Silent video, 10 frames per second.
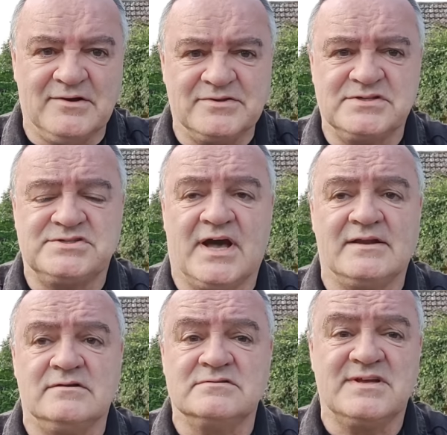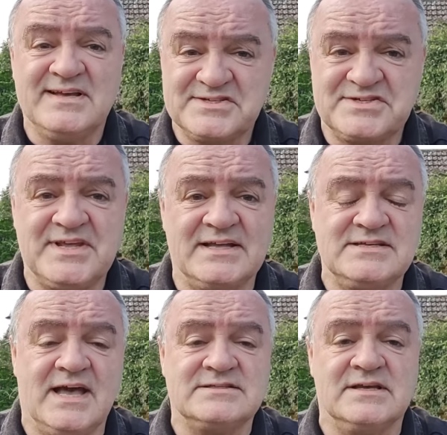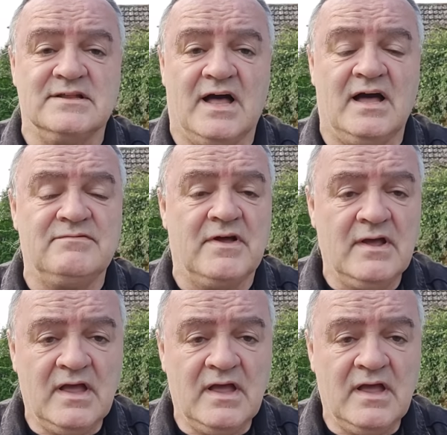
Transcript: other channels, Steady Eddie Live.